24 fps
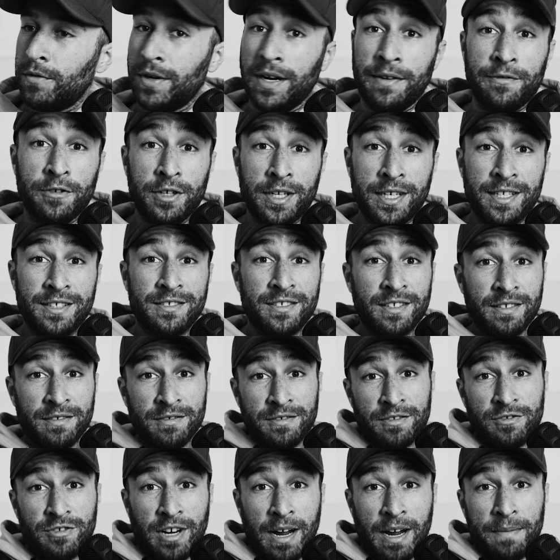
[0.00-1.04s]
Whatever it is,
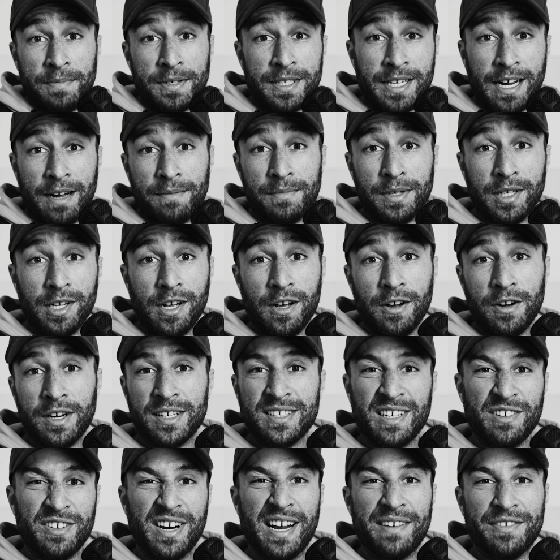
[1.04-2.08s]
drop it down below
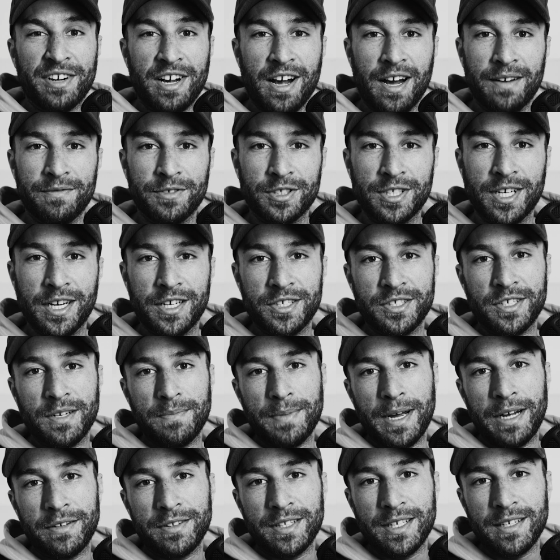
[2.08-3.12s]
because I want to have a conversation
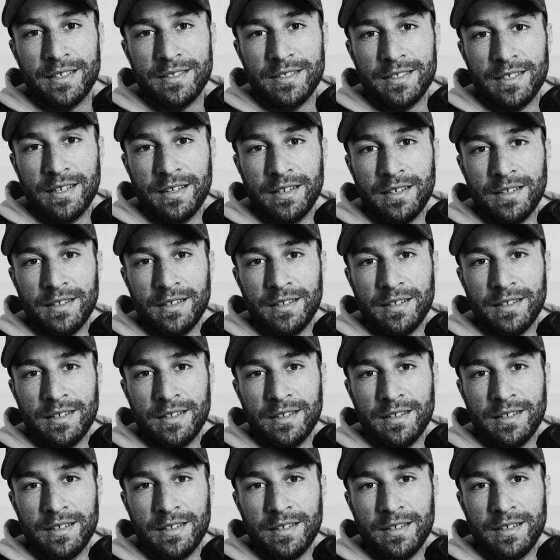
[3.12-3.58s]
about this.